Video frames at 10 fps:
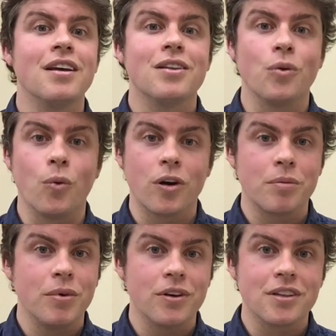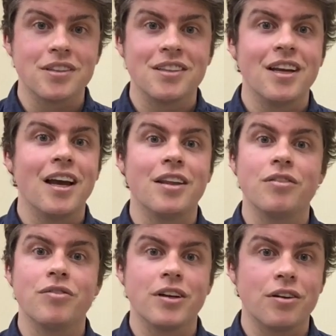the workbooks, and the
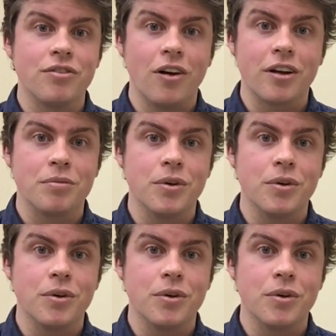finger phonic